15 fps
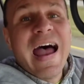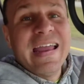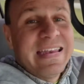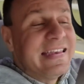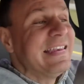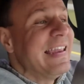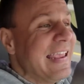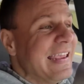
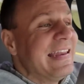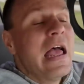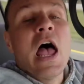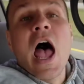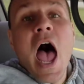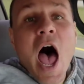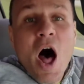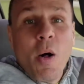I need
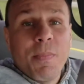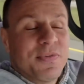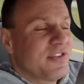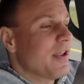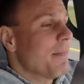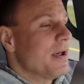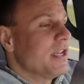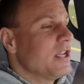
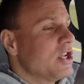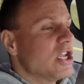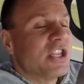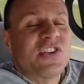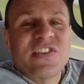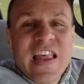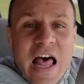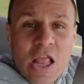help. Somebody
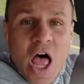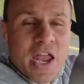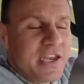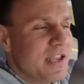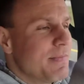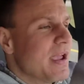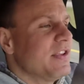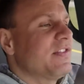to sell
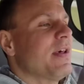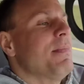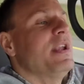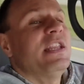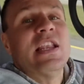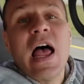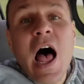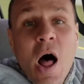on eBay,
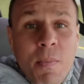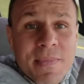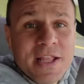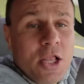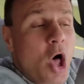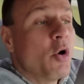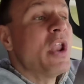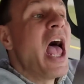somebody to
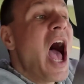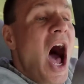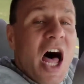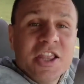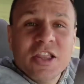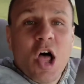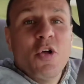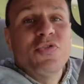help me load,
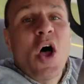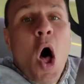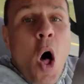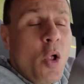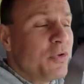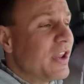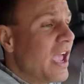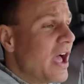unload,
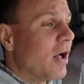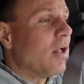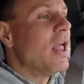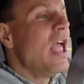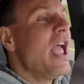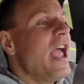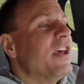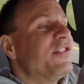the whole deal.